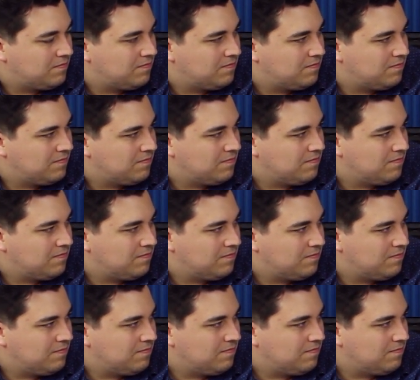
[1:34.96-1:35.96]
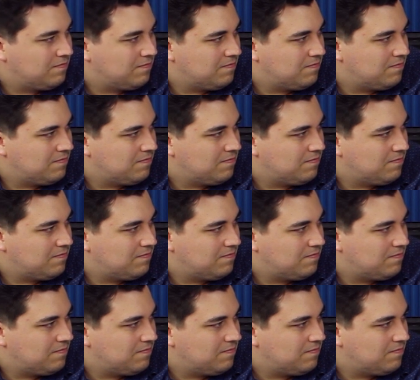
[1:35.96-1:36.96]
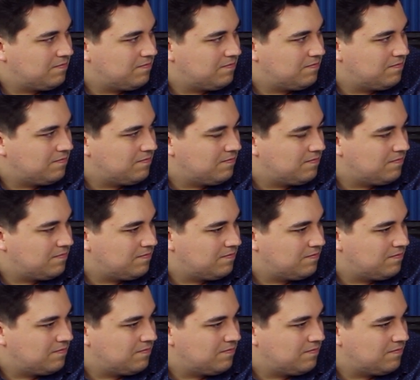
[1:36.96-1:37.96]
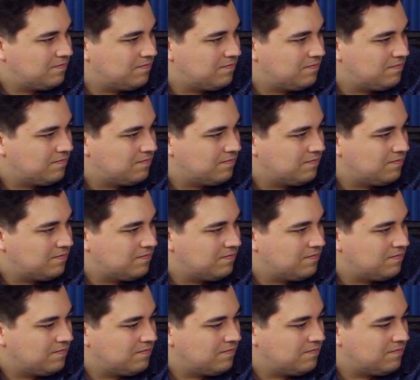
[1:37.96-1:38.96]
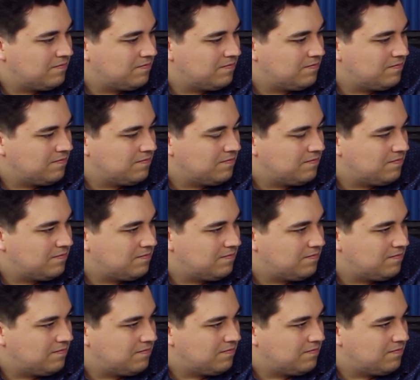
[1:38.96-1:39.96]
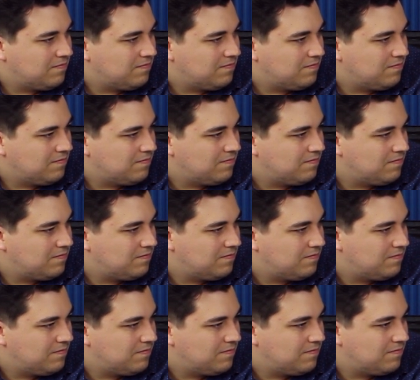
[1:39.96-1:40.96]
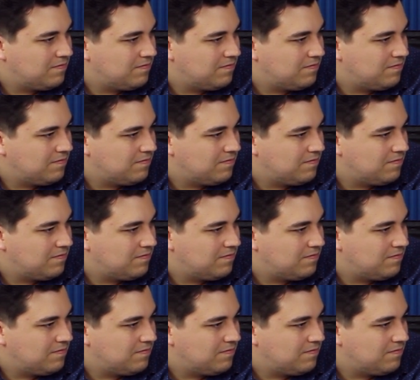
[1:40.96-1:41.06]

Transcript: [no speech]